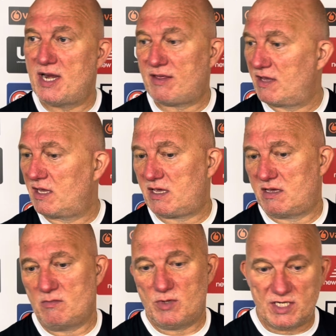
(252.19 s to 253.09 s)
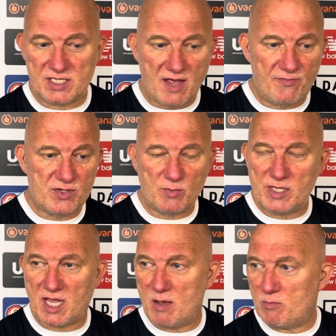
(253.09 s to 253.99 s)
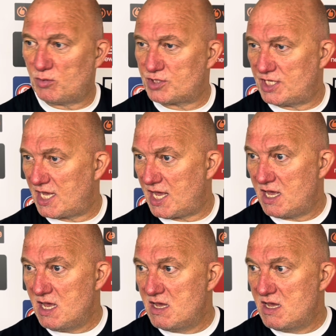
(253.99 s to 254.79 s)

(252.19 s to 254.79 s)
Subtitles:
I think we deserve to win the game. But today,